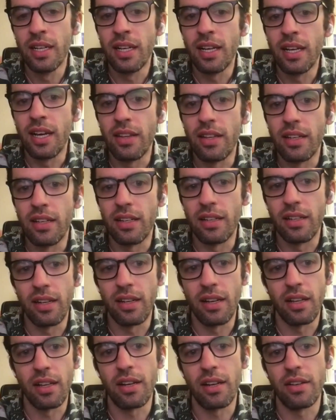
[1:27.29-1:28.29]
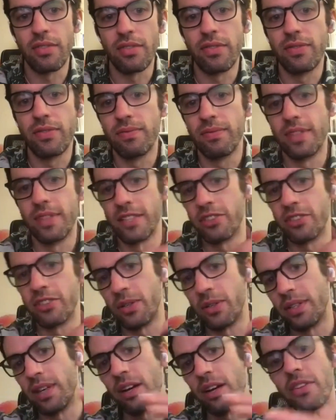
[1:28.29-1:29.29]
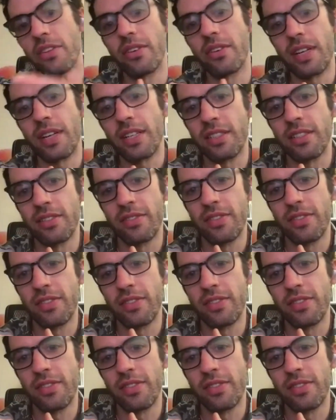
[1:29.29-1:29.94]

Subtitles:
and then a lot of things going the other direction of